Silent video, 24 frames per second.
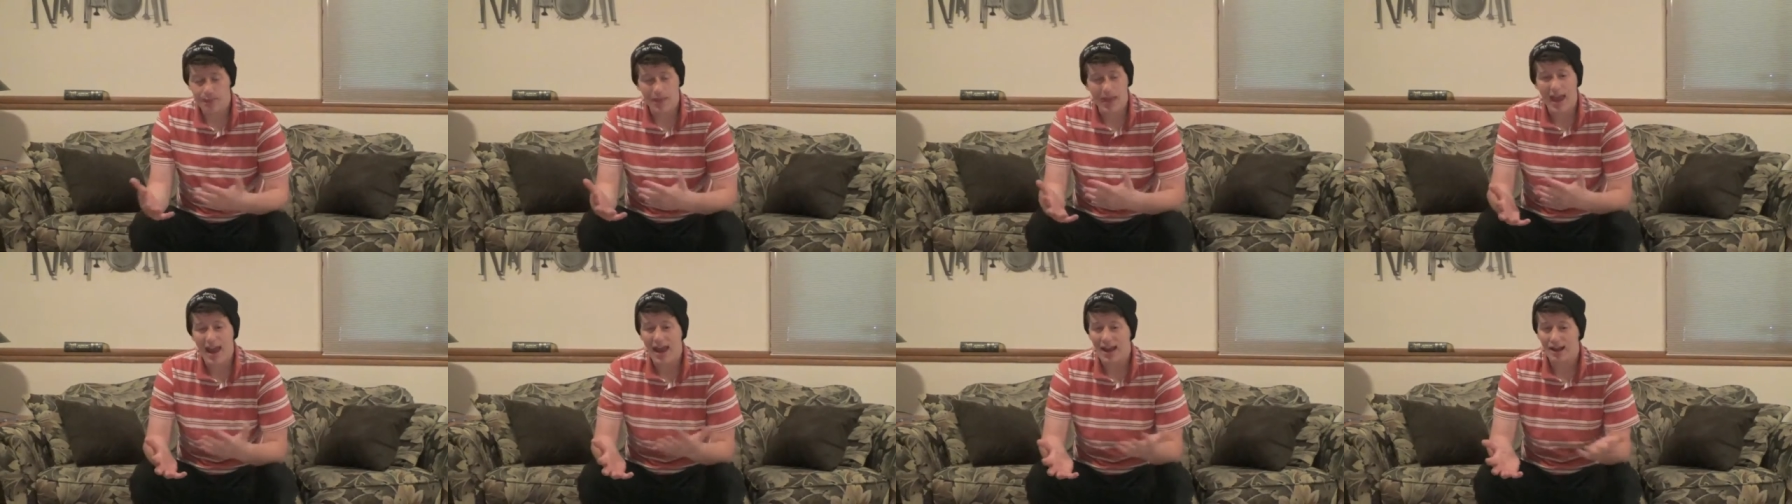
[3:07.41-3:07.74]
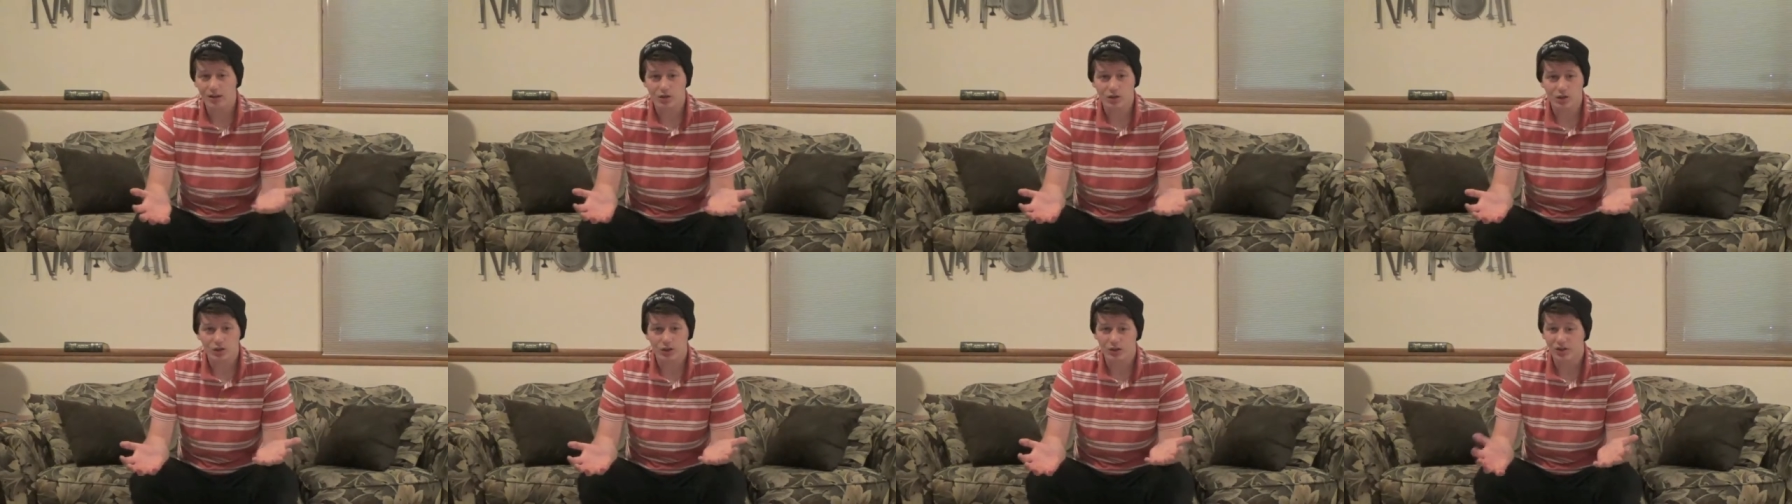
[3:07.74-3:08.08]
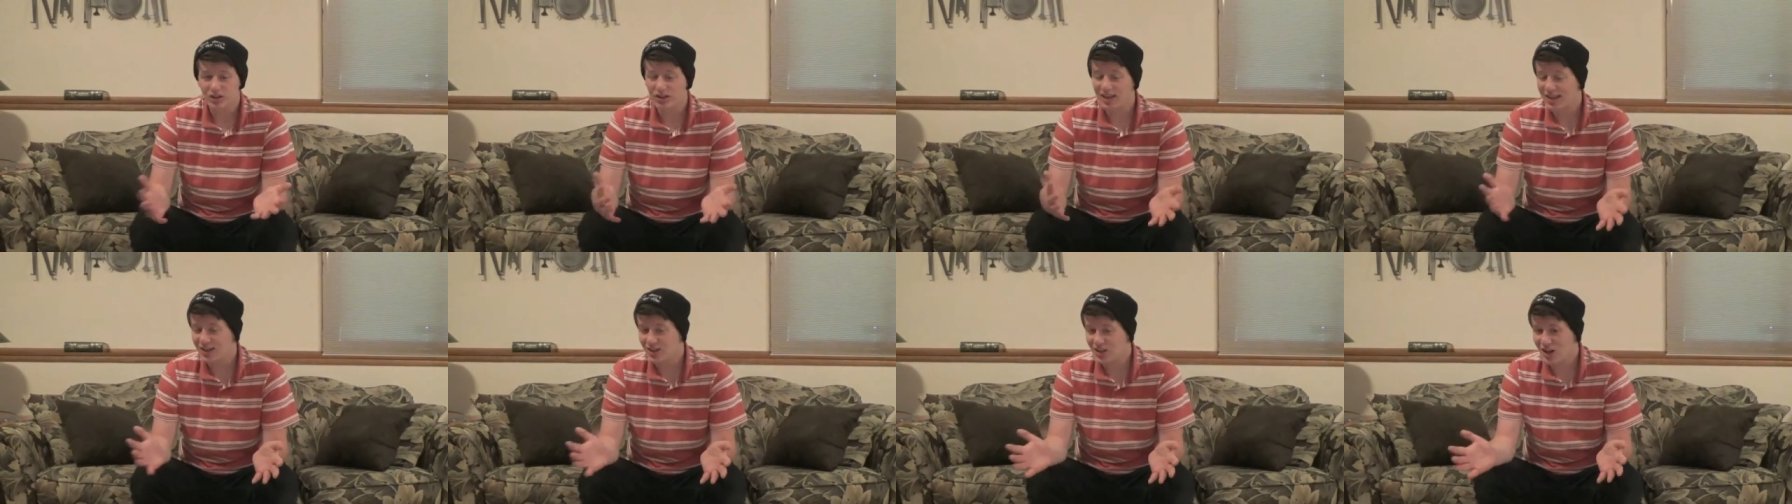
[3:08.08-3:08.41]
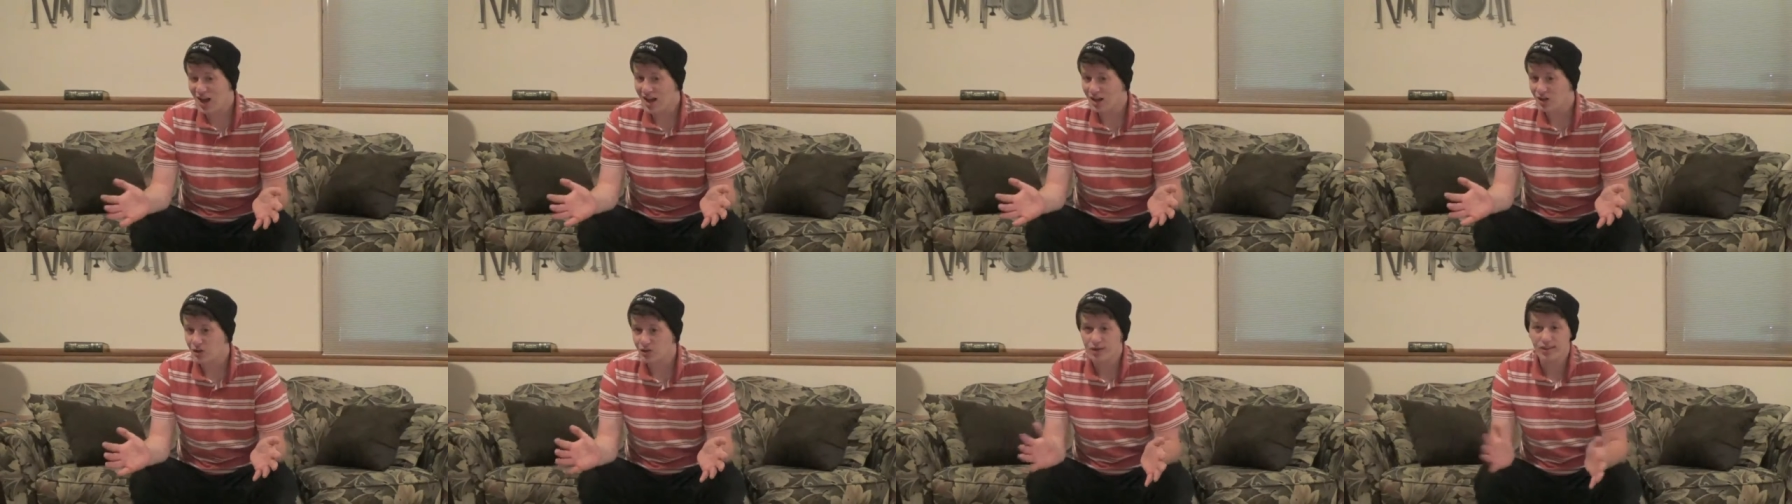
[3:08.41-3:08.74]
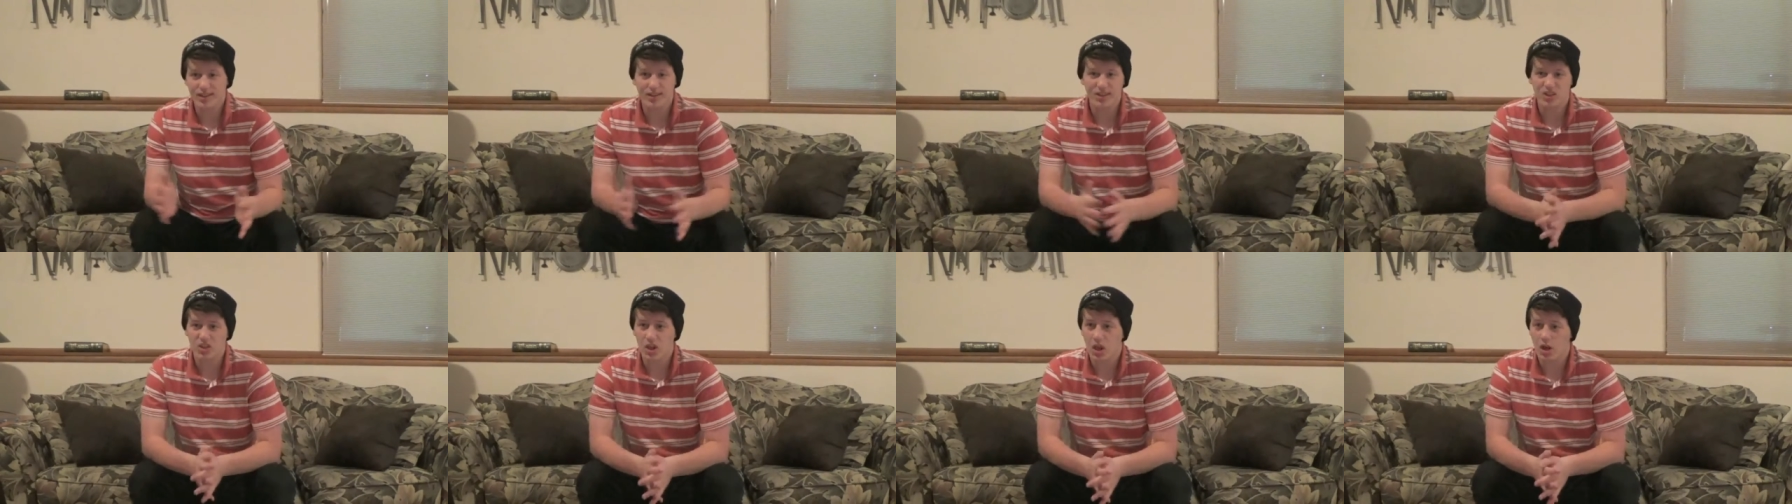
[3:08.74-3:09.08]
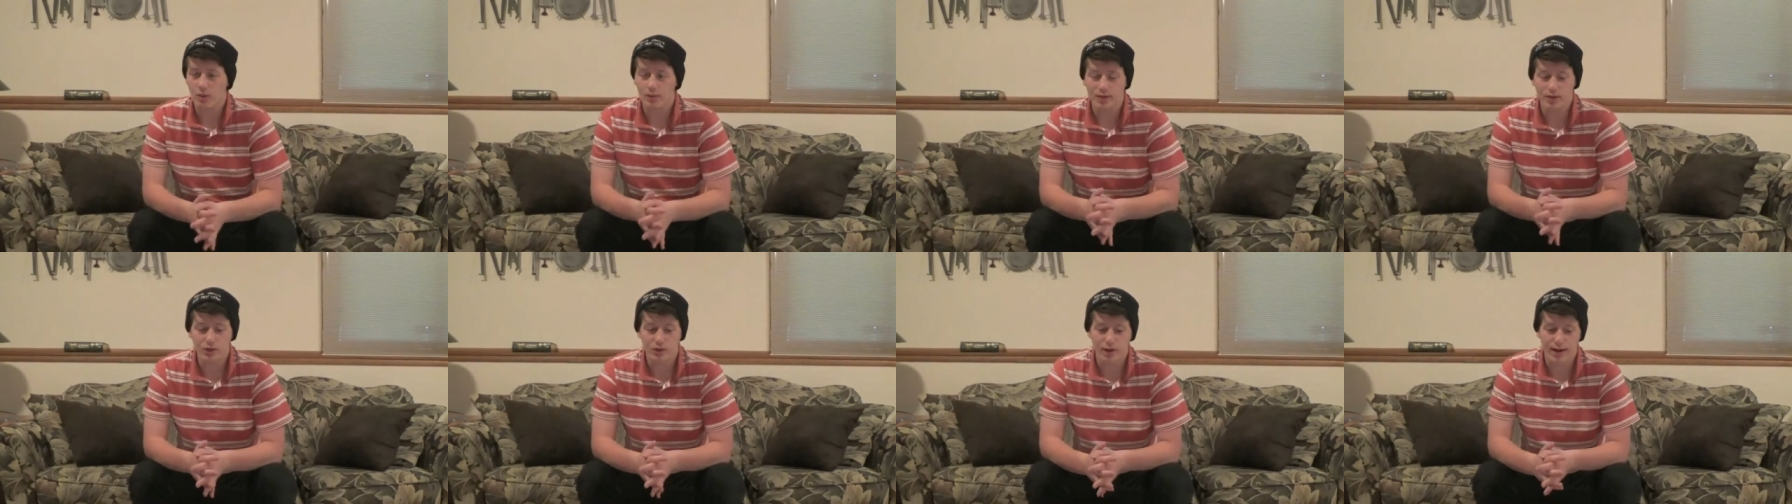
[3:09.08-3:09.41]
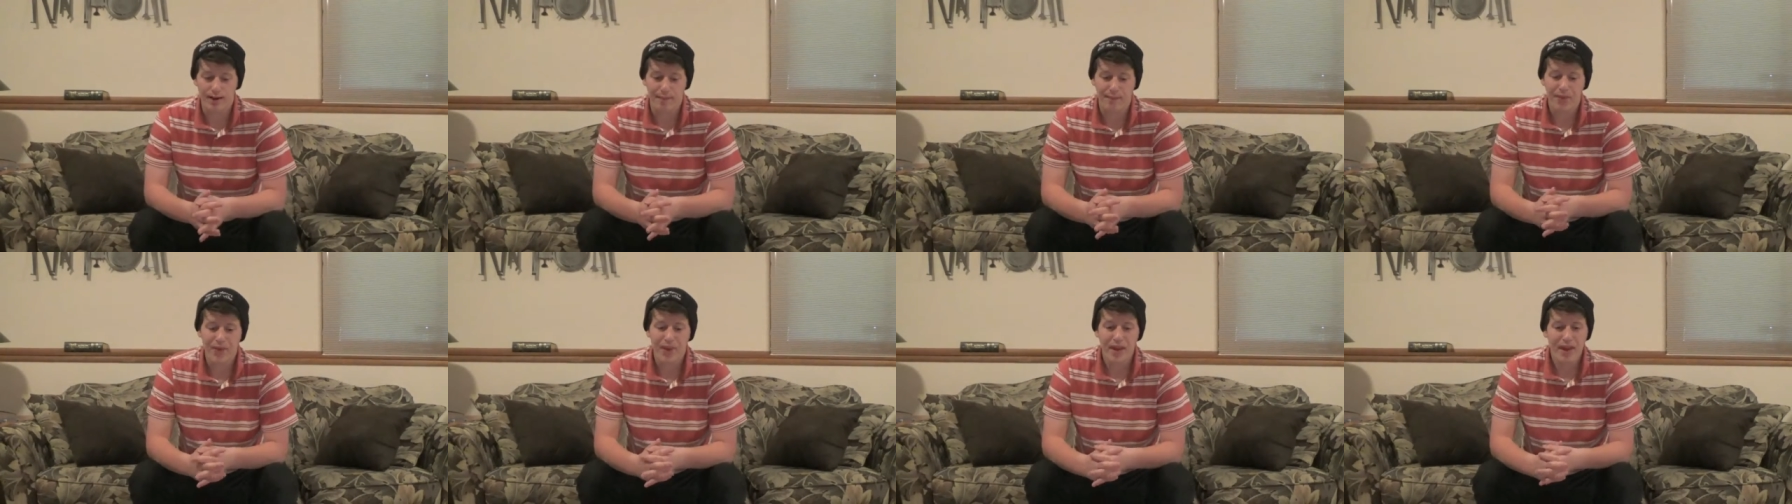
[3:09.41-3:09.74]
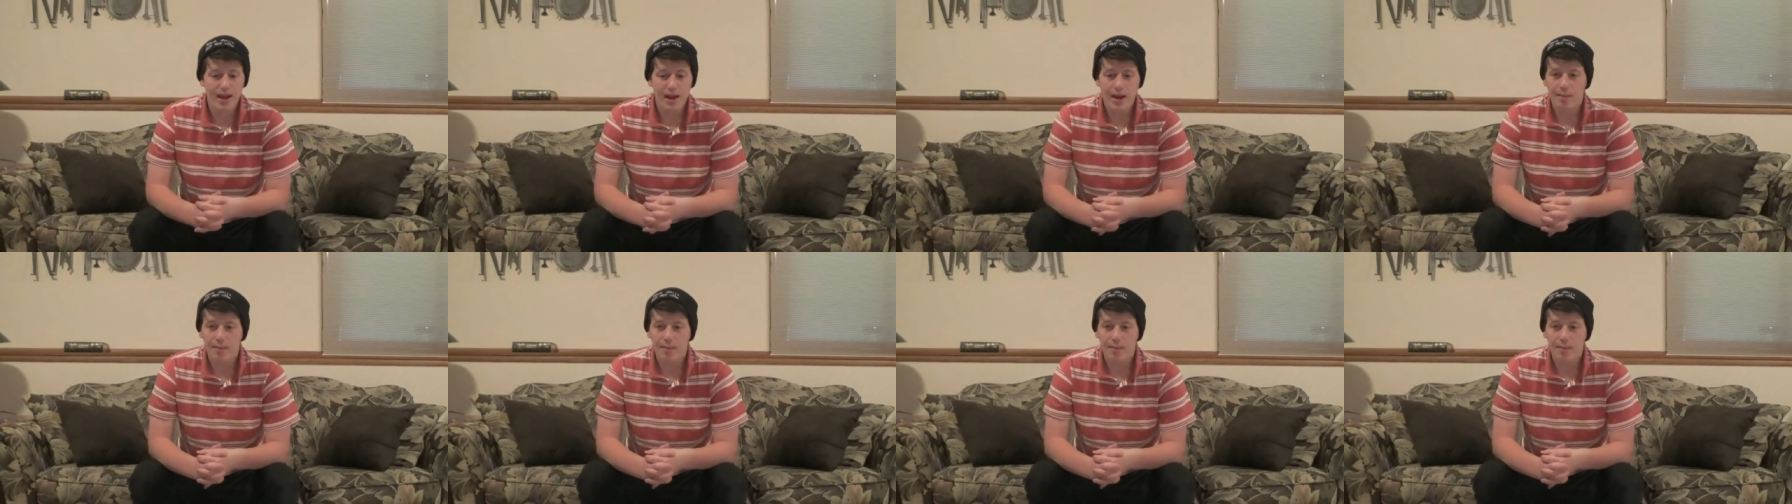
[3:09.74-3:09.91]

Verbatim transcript: actor slash actress is always great.